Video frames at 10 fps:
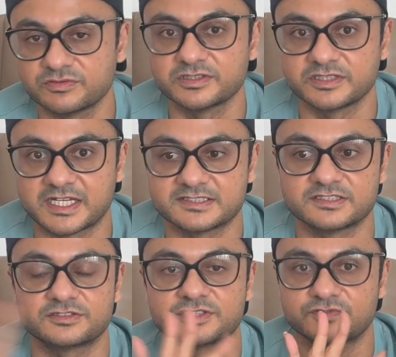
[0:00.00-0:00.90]
really nice
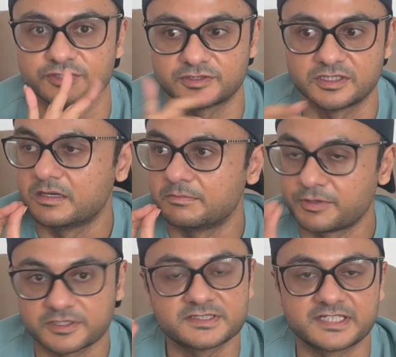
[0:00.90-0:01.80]
inserts for your Birkins,